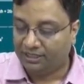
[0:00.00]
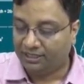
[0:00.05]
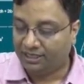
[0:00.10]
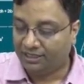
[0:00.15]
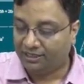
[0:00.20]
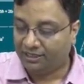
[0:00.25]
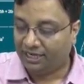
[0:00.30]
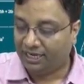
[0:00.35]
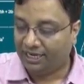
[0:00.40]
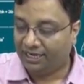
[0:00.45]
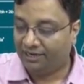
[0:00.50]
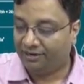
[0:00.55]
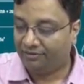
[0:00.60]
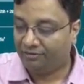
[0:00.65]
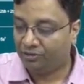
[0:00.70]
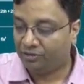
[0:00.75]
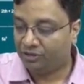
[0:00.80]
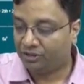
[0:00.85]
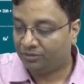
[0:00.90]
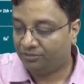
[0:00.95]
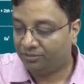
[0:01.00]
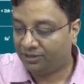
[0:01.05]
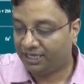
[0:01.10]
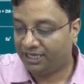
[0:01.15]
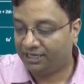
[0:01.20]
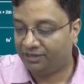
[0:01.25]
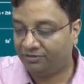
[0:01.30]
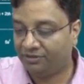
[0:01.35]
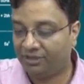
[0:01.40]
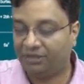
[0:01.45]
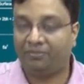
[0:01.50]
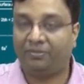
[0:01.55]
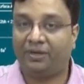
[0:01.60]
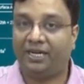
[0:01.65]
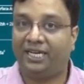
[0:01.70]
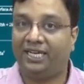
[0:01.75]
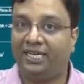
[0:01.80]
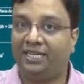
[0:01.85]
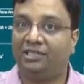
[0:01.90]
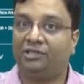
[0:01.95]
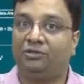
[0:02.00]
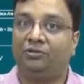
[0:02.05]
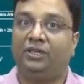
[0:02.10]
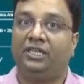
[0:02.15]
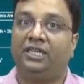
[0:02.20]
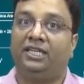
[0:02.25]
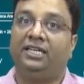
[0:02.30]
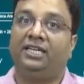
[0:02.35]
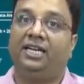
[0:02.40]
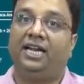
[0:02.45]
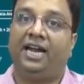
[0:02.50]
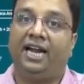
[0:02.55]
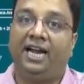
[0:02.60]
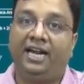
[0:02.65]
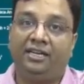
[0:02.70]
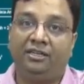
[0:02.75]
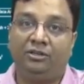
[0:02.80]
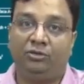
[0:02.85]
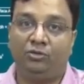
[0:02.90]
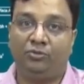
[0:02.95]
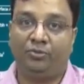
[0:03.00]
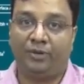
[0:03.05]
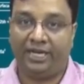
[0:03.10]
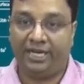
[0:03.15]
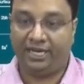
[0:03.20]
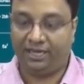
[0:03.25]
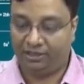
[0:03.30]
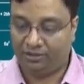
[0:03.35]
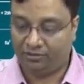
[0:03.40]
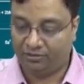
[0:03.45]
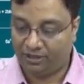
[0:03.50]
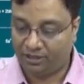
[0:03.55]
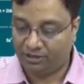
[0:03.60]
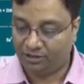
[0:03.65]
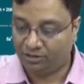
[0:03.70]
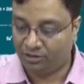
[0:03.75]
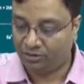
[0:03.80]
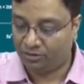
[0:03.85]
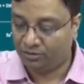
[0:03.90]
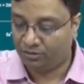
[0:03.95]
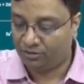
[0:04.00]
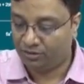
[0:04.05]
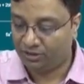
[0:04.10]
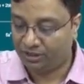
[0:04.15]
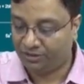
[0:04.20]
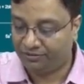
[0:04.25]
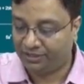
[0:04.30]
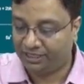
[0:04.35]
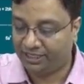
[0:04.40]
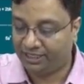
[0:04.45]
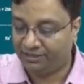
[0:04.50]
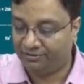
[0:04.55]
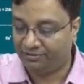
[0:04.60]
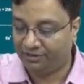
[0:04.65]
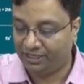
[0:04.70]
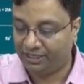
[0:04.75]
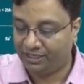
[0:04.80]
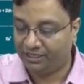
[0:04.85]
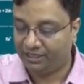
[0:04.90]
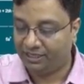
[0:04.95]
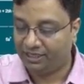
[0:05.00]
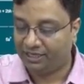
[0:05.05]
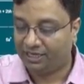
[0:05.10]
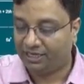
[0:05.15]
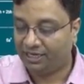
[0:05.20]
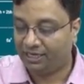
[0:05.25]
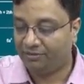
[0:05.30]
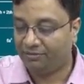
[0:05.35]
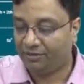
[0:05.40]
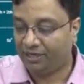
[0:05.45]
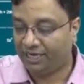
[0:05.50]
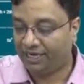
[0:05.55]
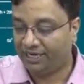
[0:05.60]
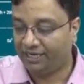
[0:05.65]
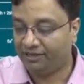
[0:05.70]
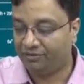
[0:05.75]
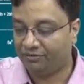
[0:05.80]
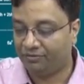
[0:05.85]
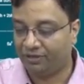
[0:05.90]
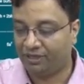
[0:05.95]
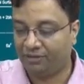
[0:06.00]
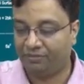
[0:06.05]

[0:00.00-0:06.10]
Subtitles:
Then I have to subtract 1 pi r square and add 2 pi r square, so effectively I am adding